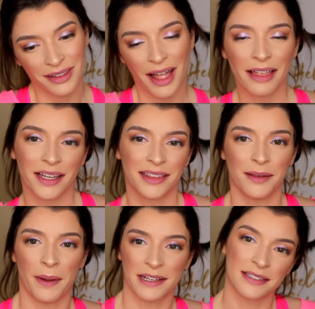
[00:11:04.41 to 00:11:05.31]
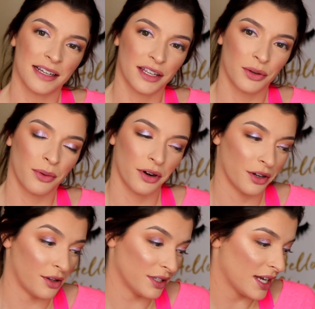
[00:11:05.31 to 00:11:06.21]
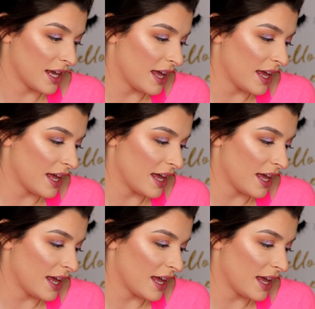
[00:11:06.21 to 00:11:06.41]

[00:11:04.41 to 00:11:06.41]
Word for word: Not like the best thing in the world.